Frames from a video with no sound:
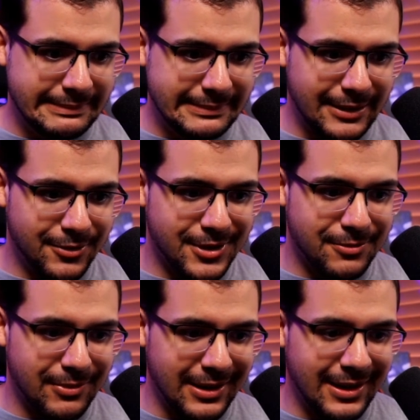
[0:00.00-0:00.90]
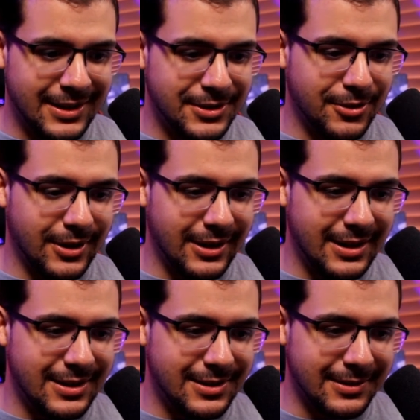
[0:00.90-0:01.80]
you just realized you're gonna
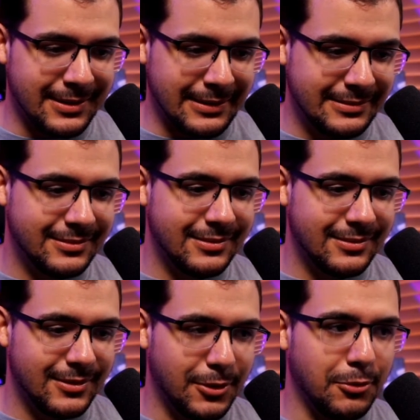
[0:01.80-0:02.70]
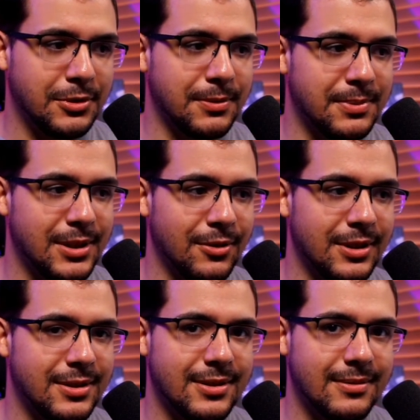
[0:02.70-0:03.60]
need to do some
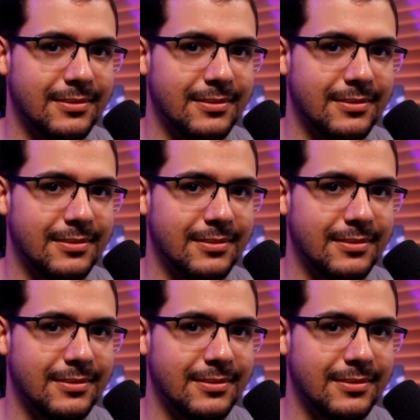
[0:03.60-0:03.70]
serious